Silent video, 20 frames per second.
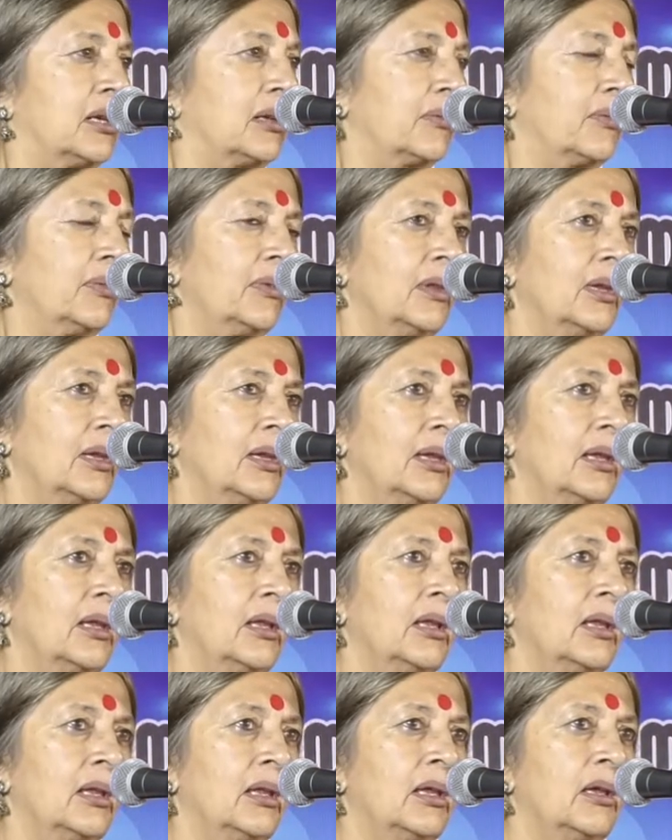
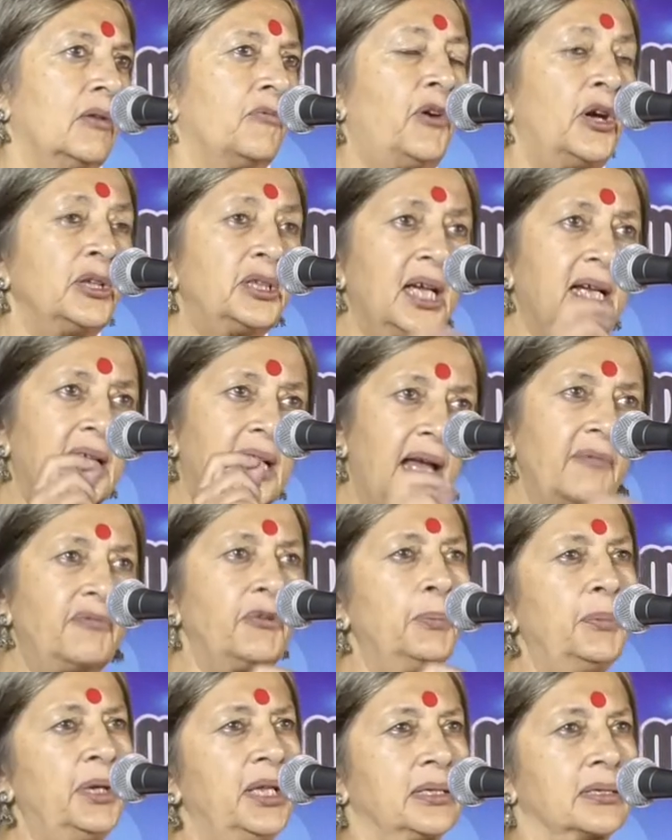for the
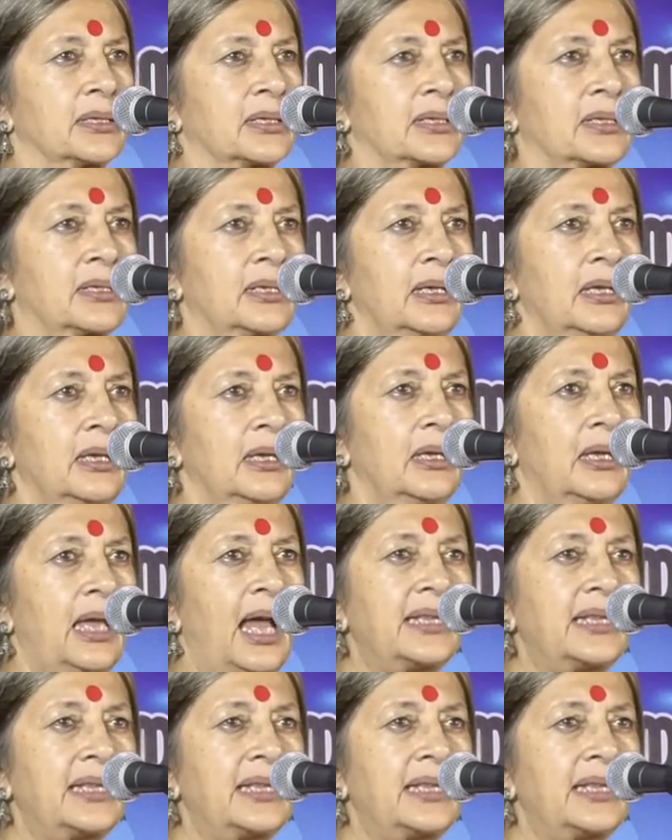governments